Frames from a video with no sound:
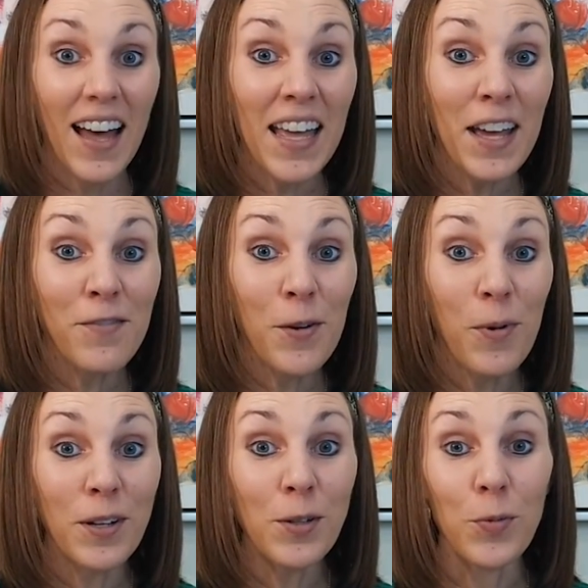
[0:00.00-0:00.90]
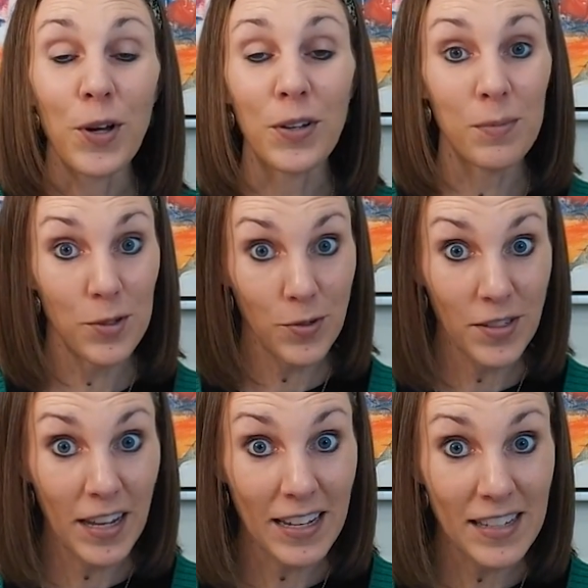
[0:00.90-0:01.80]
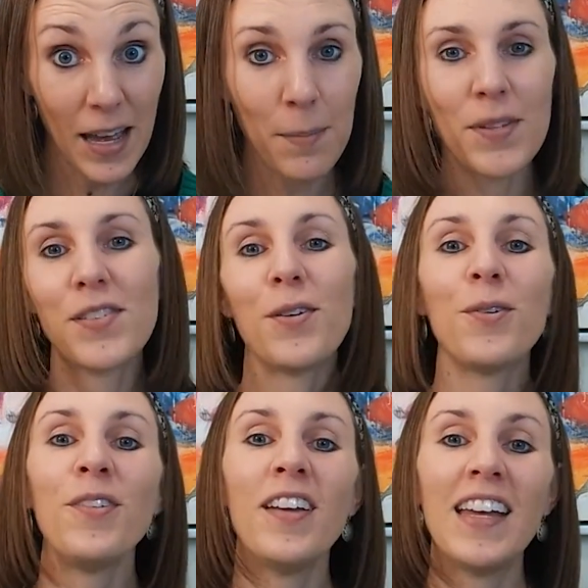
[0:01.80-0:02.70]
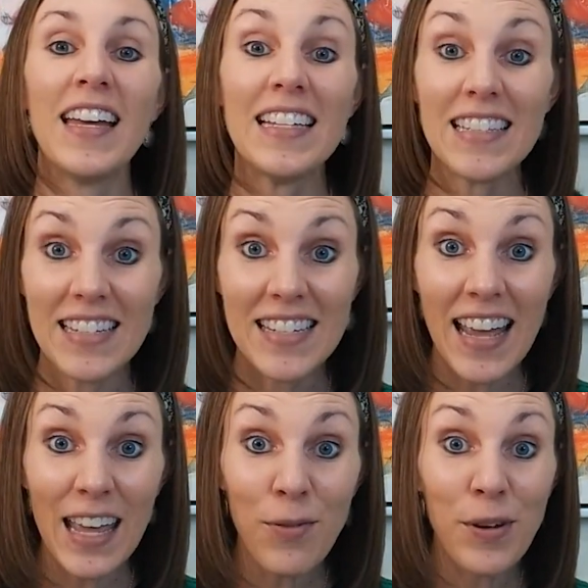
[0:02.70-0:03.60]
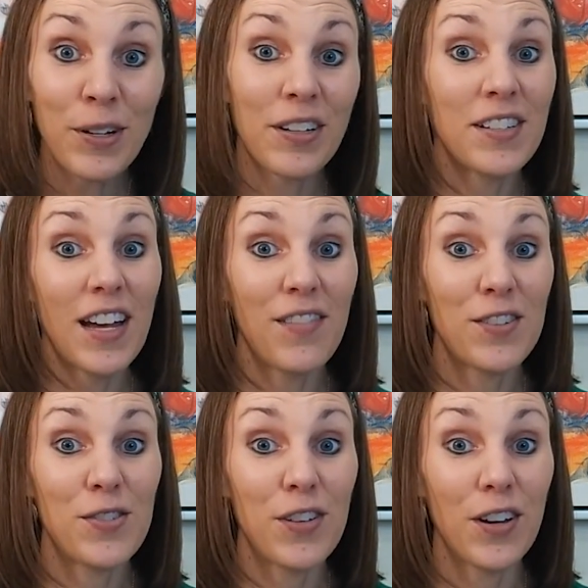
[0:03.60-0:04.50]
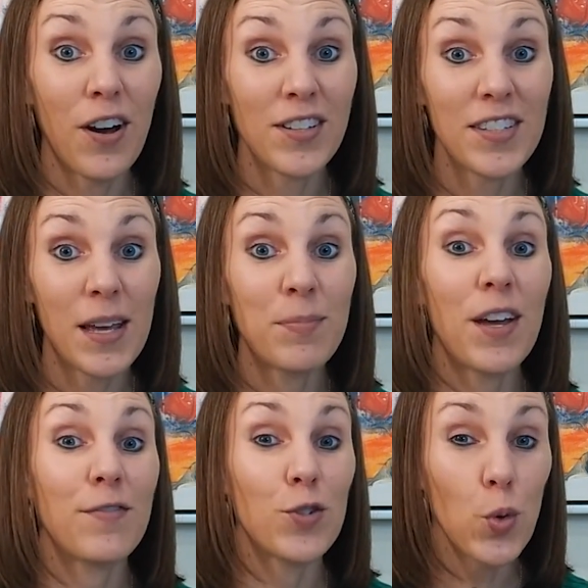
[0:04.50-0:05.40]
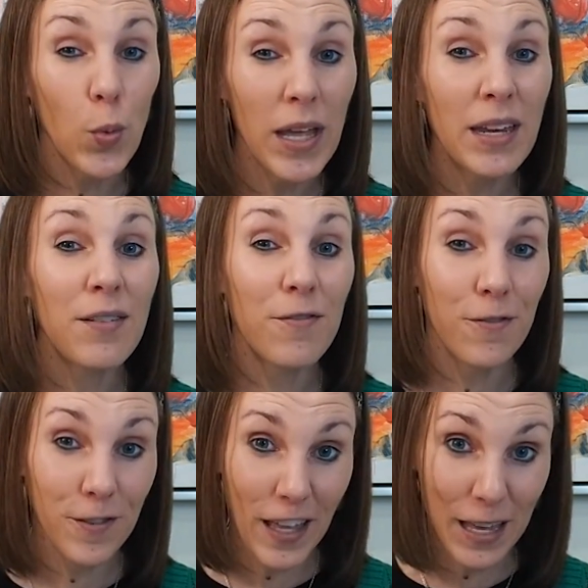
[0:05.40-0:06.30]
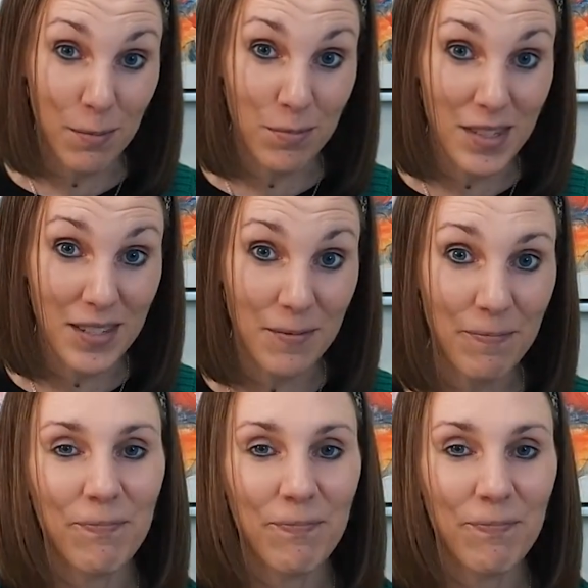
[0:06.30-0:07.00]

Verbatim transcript: Hi, everyone, and welcome to today's episode. Today, we are going to dive into the concept of twin flames.